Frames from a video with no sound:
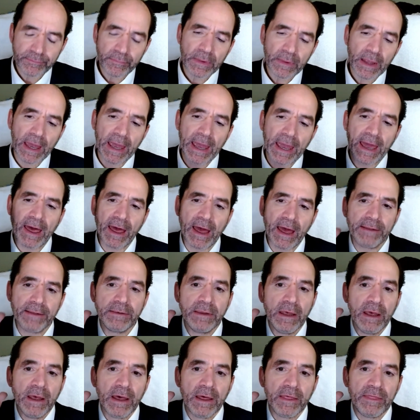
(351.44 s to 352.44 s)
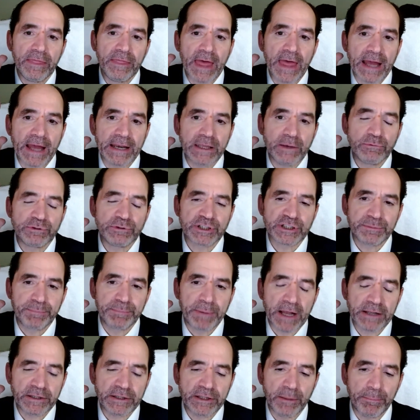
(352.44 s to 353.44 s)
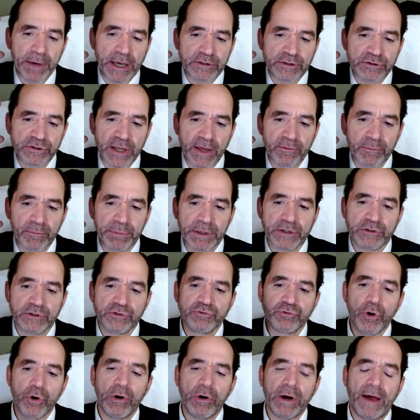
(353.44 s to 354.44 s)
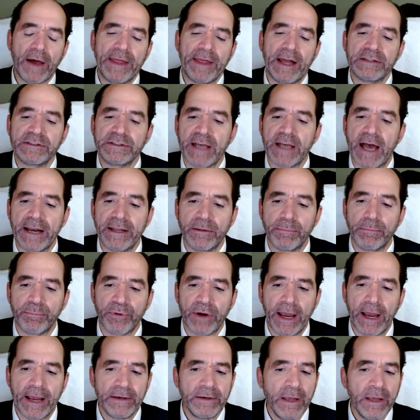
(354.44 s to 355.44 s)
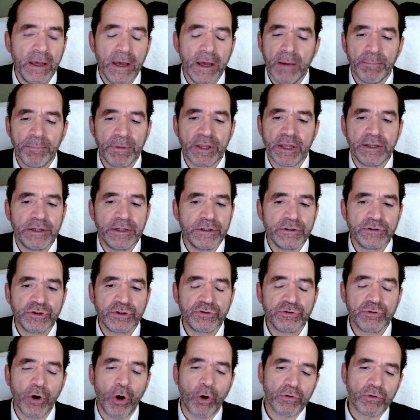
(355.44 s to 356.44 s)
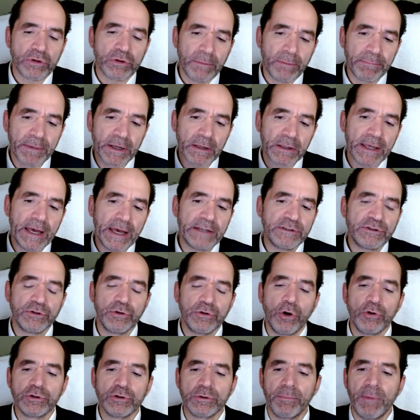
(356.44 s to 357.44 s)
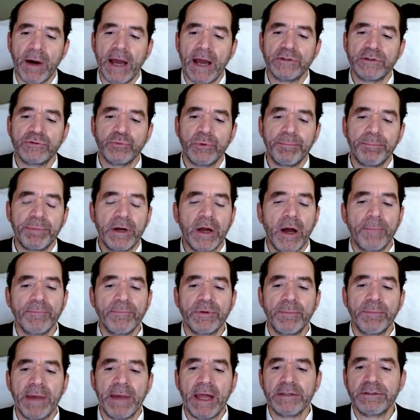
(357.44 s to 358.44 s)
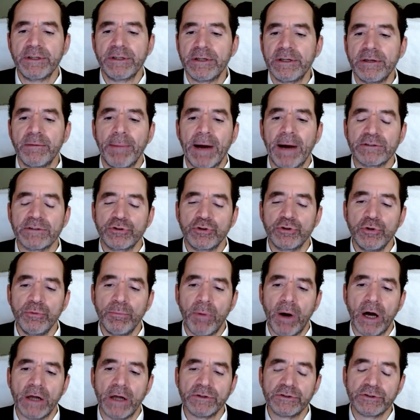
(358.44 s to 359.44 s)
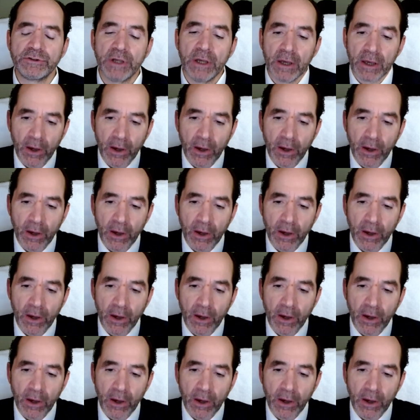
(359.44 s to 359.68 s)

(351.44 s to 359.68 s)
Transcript: And then he was expecting the patient to have a big stroke on that side of the brain, but they didn't stroke. The middle-aged and older mice would become demented in about 2 months.